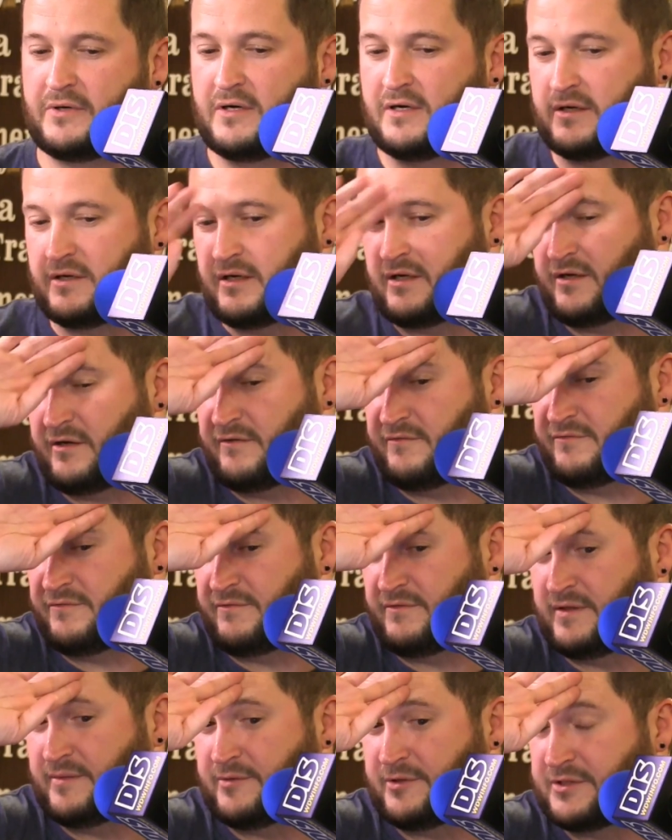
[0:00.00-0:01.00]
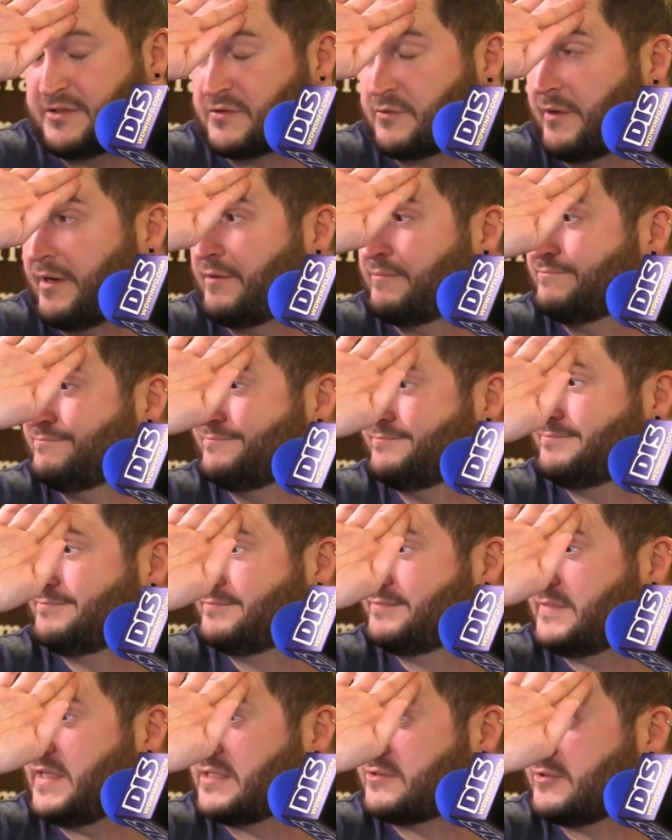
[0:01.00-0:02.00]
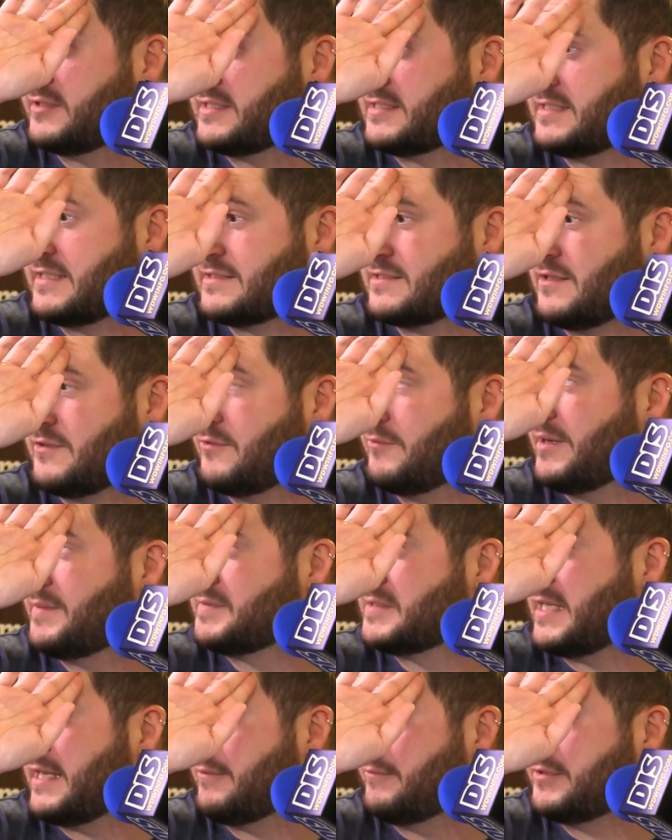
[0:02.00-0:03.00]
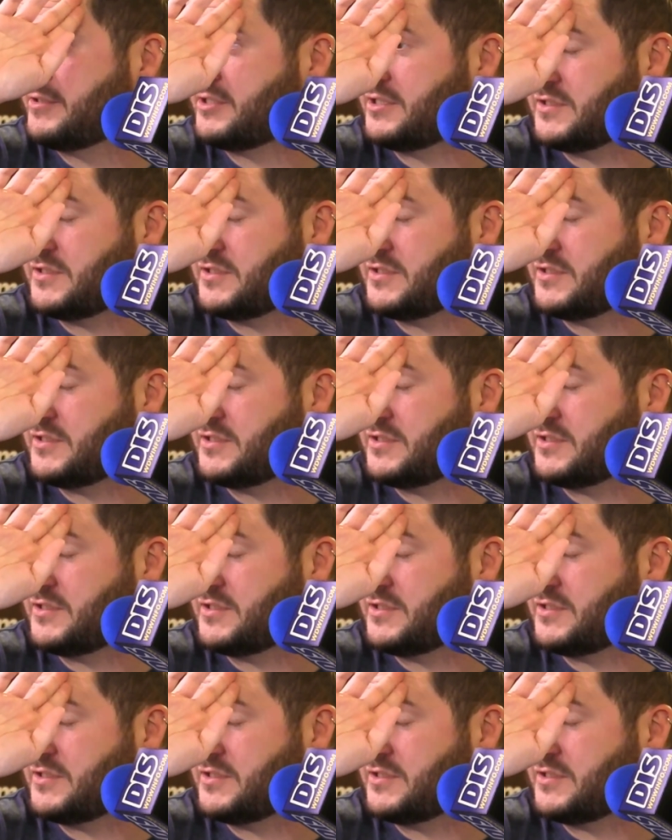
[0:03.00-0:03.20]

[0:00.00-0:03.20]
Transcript: Is part of Liberty Square. Yes, that's what it says on the website, which